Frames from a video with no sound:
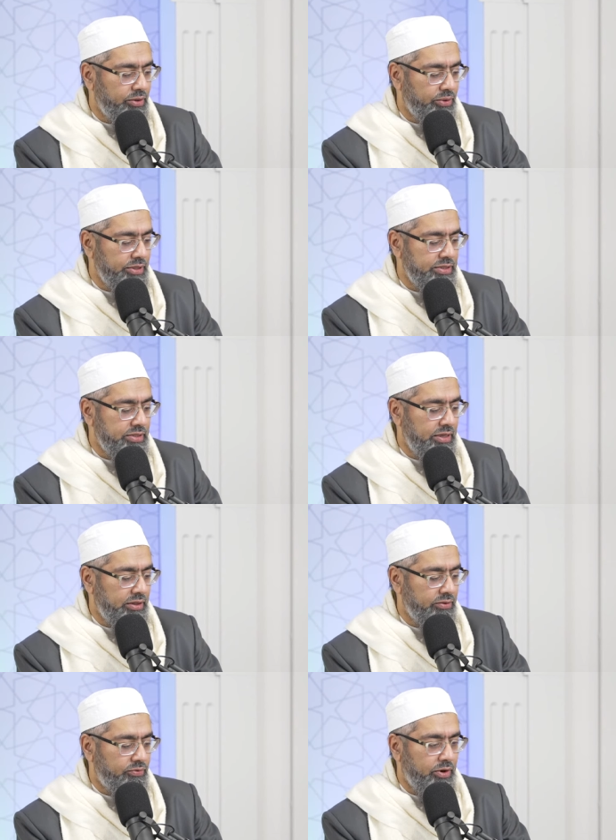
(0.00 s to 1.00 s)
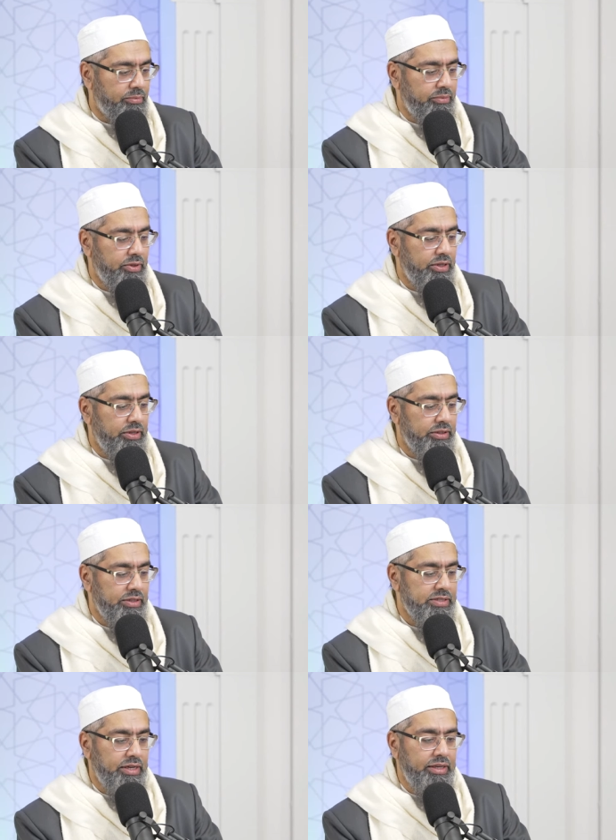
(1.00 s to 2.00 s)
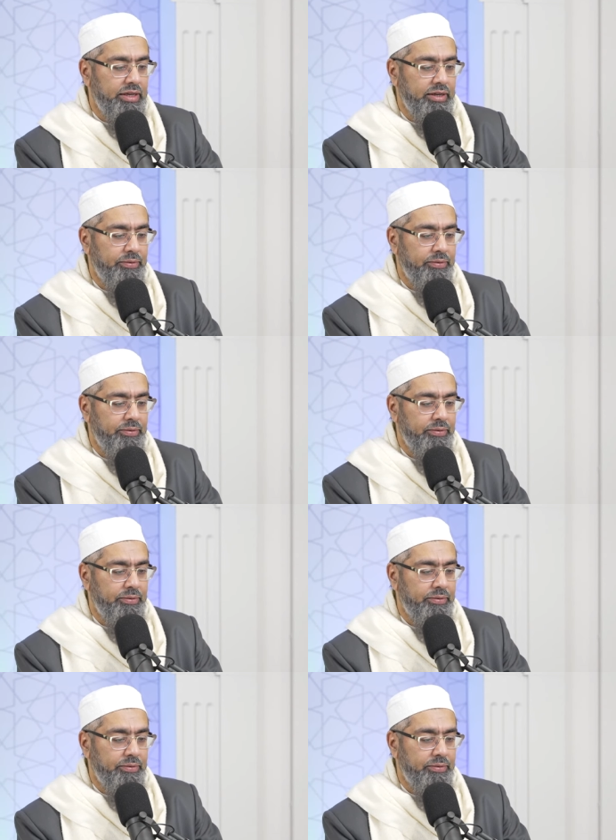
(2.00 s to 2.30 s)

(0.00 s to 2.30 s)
know this in from the Sahih.